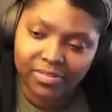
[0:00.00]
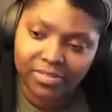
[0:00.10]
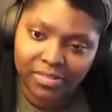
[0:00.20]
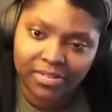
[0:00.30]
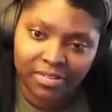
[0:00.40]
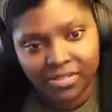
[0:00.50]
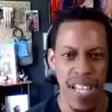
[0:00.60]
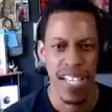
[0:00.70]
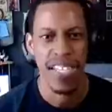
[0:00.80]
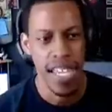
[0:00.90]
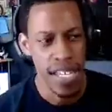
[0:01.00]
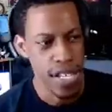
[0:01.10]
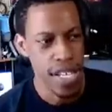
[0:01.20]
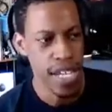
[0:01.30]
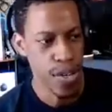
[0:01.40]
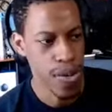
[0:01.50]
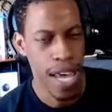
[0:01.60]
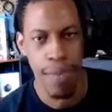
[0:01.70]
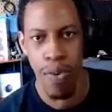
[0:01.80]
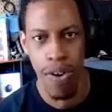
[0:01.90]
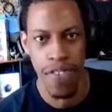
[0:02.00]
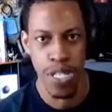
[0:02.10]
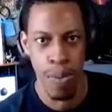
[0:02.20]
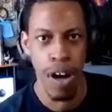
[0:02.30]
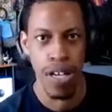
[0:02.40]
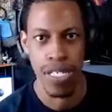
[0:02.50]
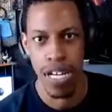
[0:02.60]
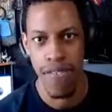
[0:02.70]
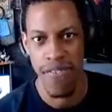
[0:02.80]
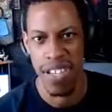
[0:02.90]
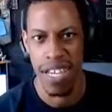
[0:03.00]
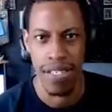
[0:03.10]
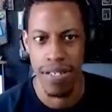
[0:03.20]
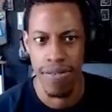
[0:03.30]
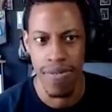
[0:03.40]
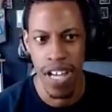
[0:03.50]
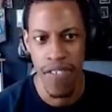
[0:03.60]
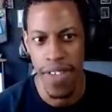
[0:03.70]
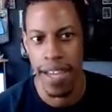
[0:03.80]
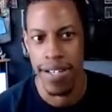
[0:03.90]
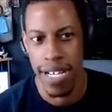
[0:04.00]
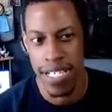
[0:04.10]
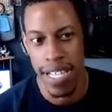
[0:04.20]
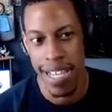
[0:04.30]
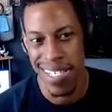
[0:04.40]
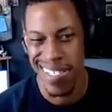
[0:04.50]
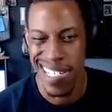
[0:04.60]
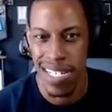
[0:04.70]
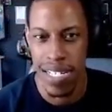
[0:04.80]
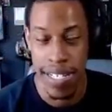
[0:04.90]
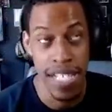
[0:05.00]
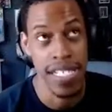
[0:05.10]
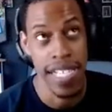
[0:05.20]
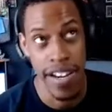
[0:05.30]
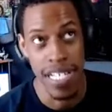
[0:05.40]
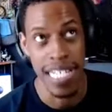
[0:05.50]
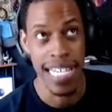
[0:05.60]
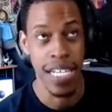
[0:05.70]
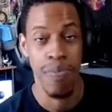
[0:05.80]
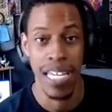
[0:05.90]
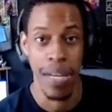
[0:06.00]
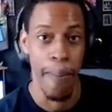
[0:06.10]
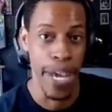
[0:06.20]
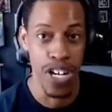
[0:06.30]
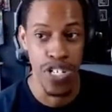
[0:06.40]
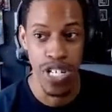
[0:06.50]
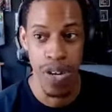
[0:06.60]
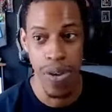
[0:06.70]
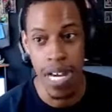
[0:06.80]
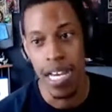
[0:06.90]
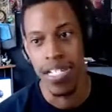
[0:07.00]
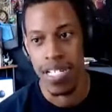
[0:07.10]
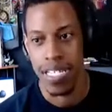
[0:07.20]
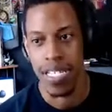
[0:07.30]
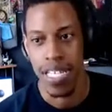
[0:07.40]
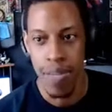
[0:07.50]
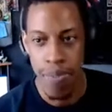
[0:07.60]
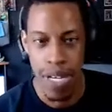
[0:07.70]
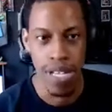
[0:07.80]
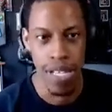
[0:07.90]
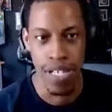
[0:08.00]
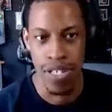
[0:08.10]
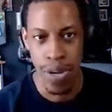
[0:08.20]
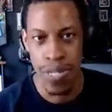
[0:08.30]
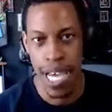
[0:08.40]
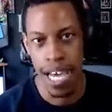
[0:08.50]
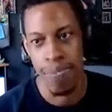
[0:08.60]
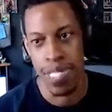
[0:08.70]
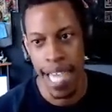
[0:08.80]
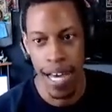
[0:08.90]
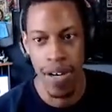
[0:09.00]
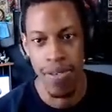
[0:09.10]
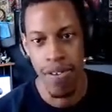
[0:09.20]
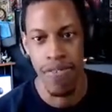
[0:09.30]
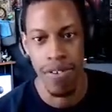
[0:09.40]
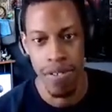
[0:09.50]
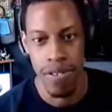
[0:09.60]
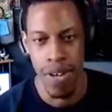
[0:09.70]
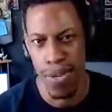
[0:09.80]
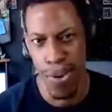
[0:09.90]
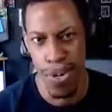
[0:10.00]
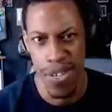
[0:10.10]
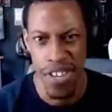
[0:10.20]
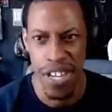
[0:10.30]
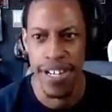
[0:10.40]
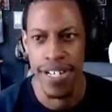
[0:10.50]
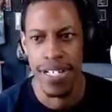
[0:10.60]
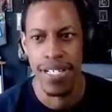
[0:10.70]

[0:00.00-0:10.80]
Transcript: Yeah, so, I think they can do a lot more of the small stuff and like the stuff that doesn't necessarily need to be in a bigger show, just to keep the show times down over the course of a year.